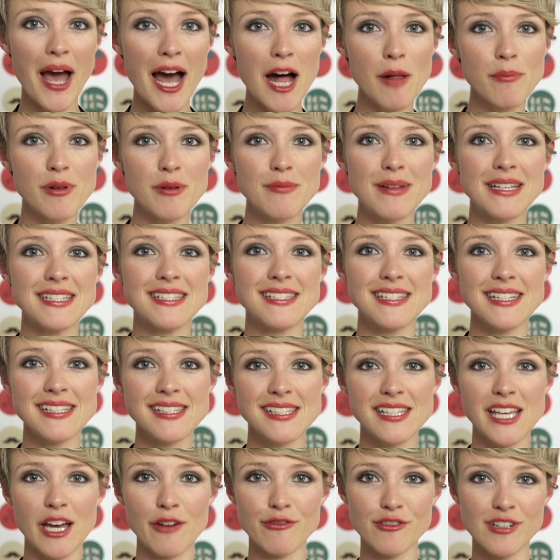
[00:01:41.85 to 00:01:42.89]
album,
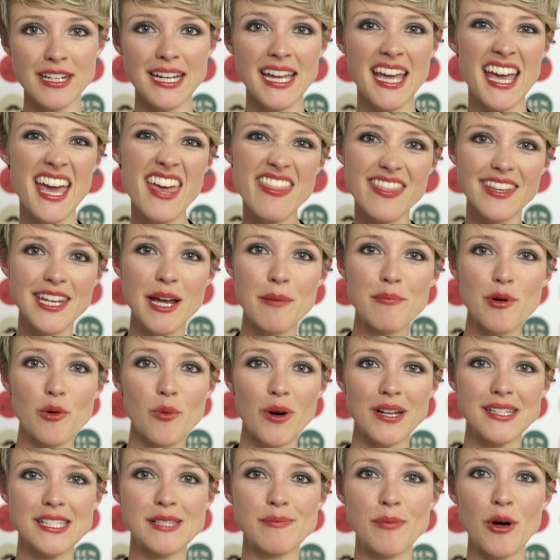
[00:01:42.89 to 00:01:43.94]
Discovery, hit the number
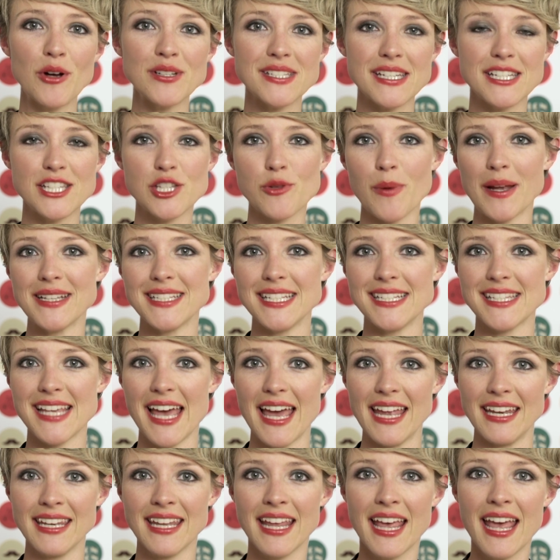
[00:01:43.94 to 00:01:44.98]
one spot in
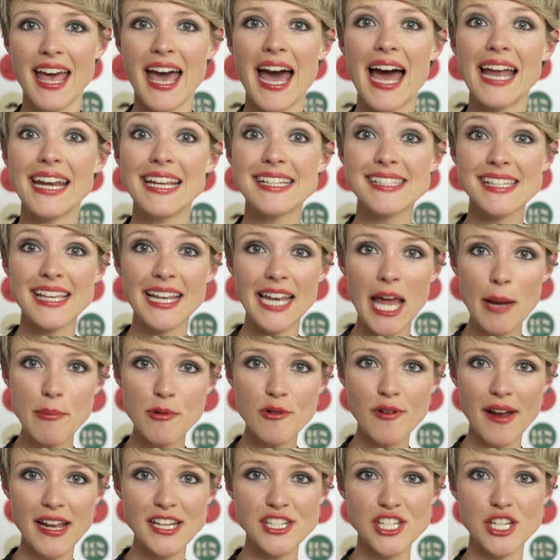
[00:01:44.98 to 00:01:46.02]
2010, and his
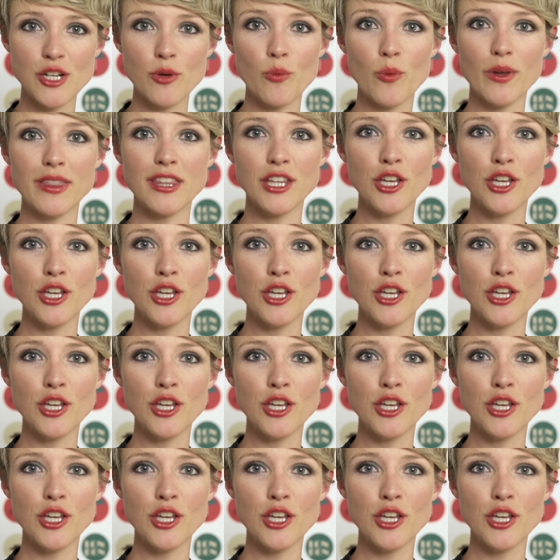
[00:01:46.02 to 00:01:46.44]
collaboration with